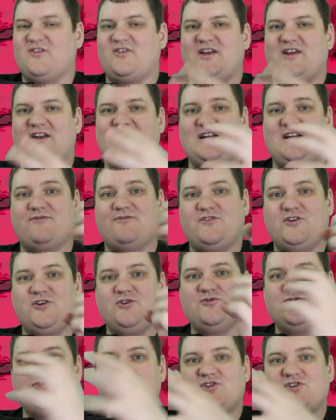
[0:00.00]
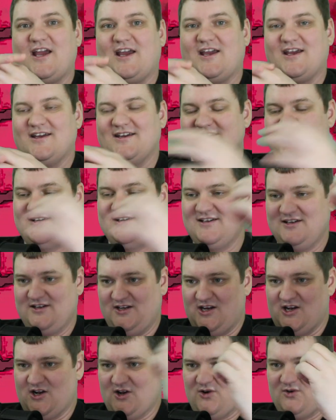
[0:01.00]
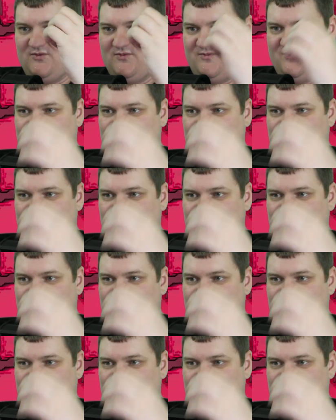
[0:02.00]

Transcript: They need to fuse, like, you know,